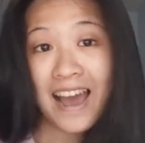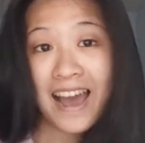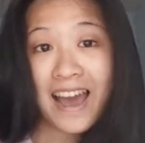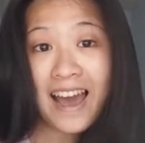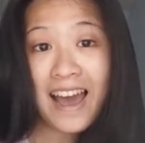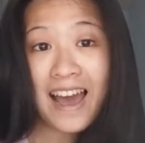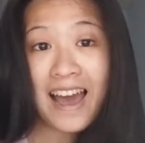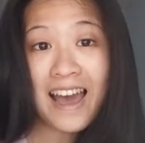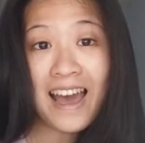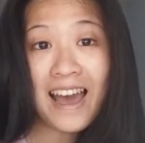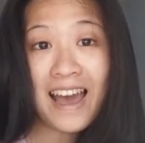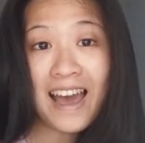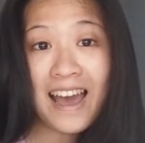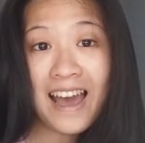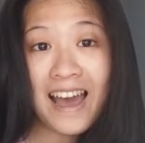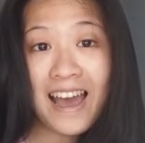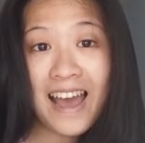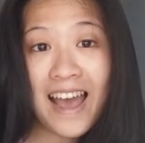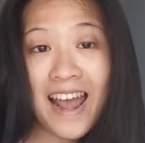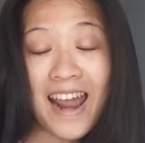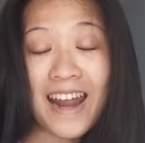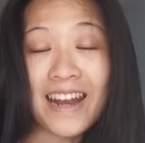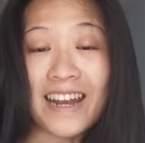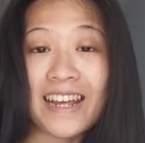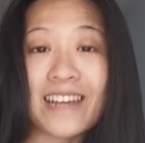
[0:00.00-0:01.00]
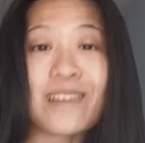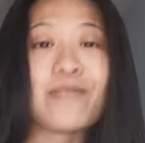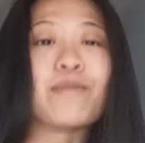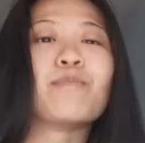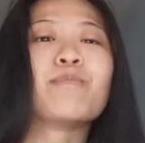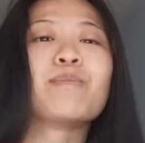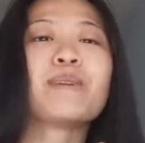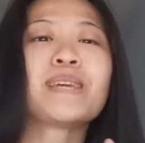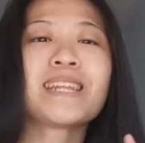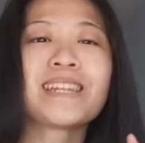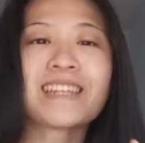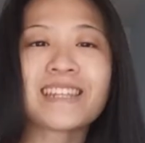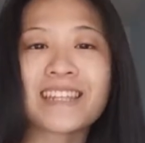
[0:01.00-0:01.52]
And I
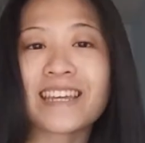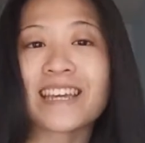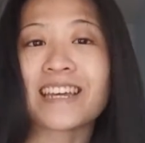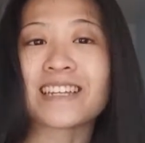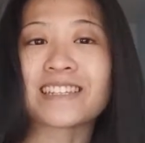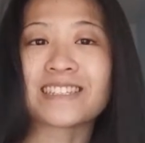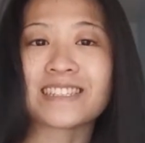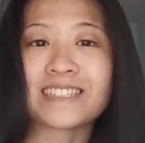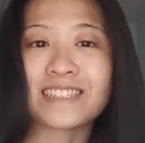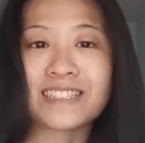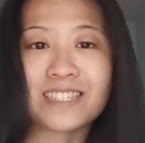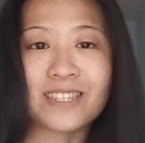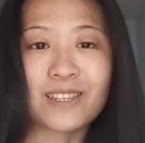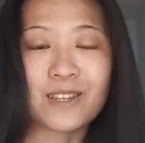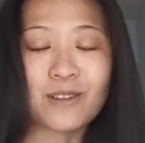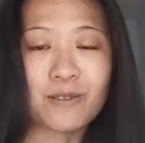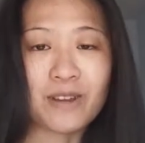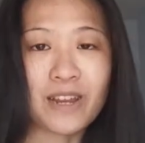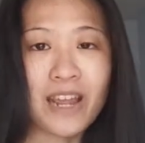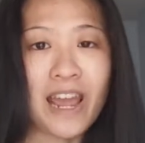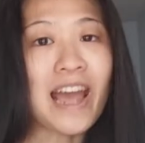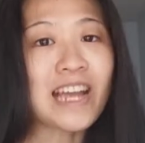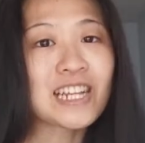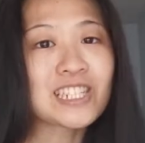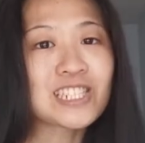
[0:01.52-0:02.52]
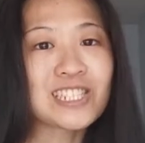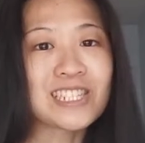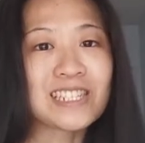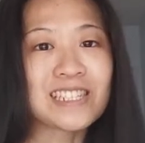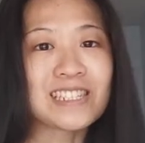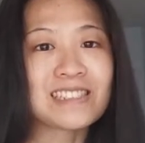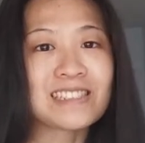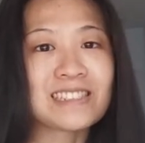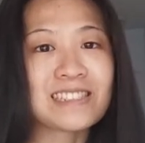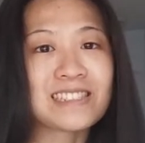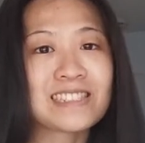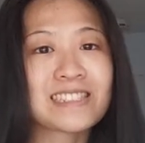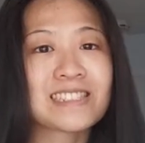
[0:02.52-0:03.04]
immediately get to see the
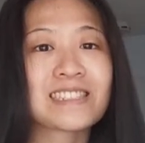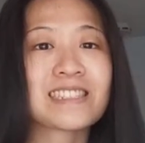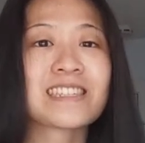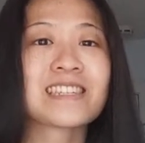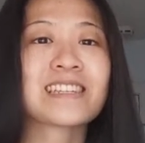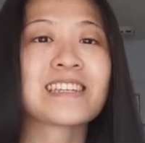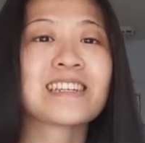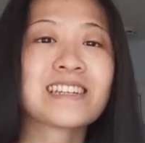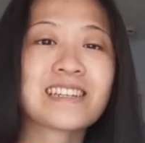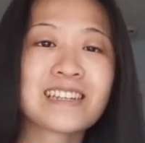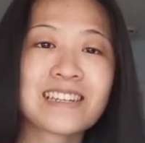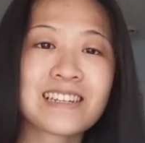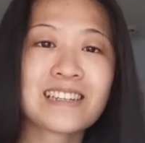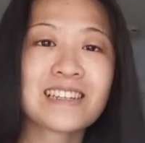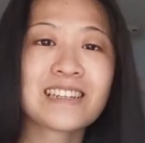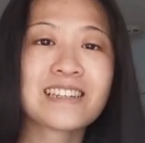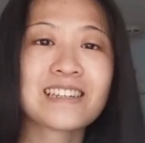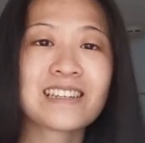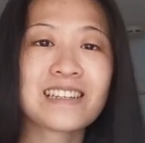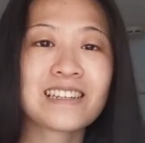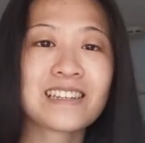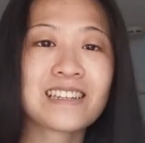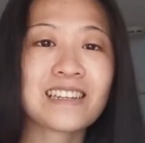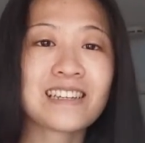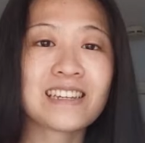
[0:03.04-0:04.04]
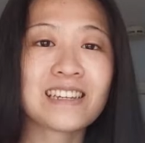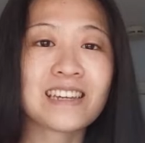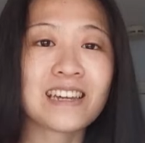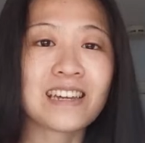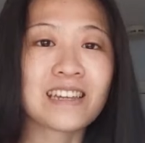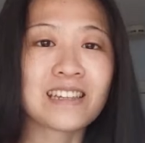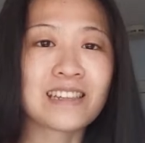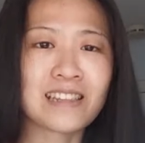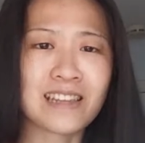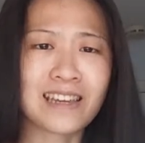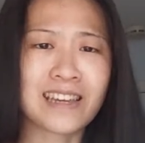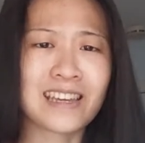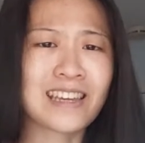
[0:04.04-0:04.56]
reactions.
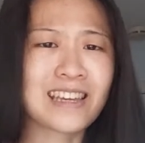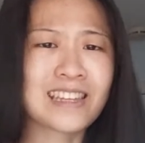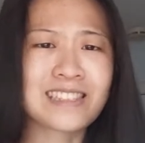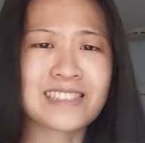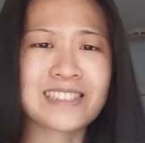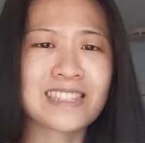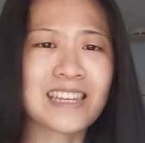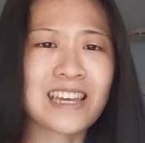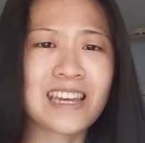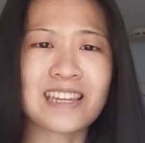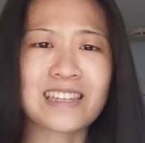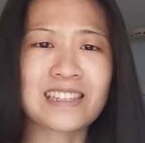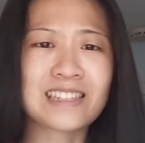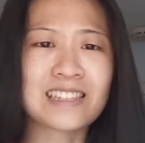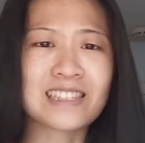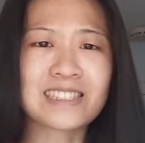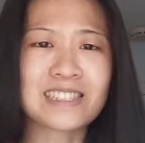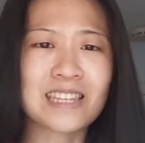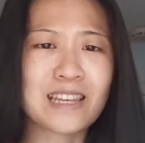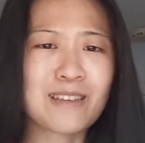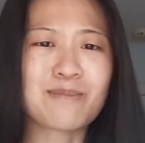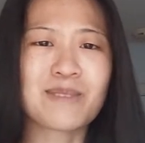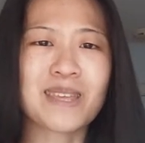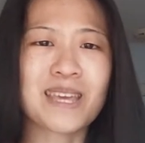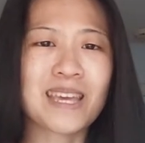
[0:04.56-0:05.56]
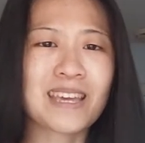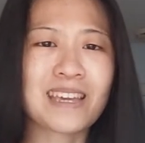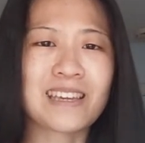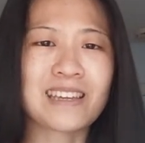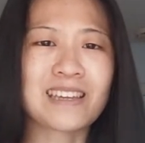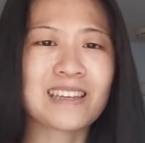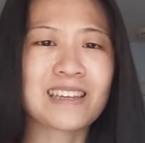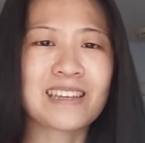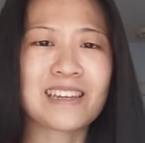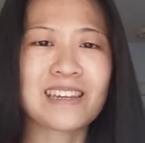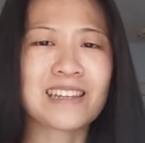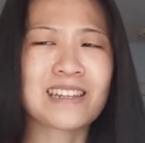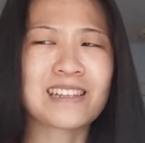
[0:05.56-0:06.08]
And, like, it's, like, the same thing.
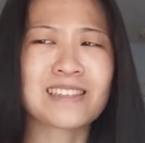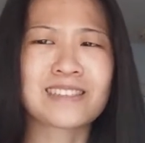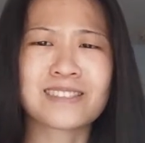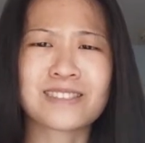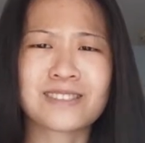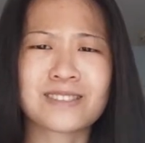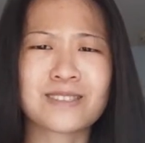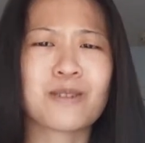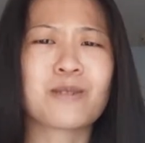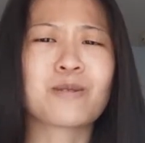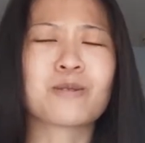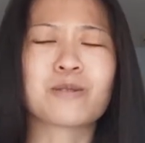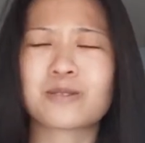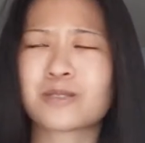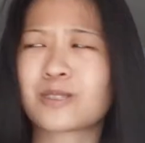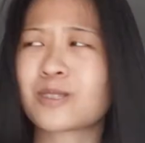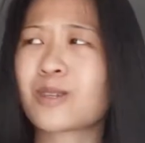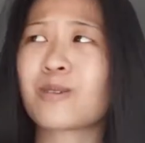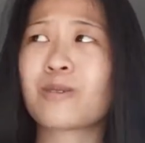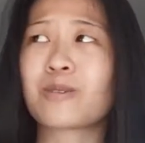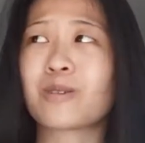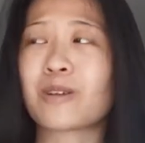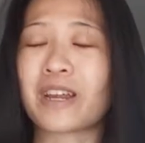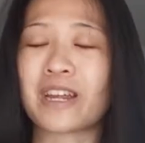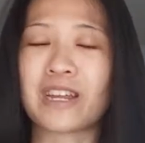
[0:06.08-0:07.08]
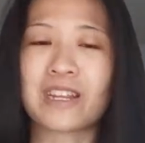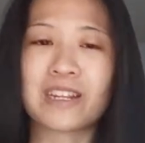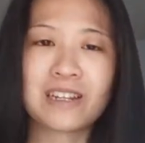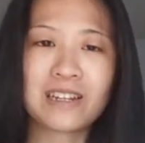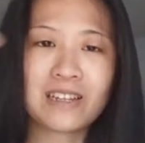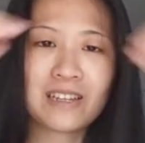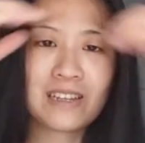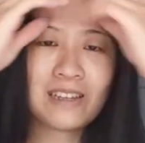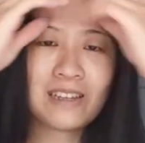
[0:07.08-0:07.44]
And it's so, so great.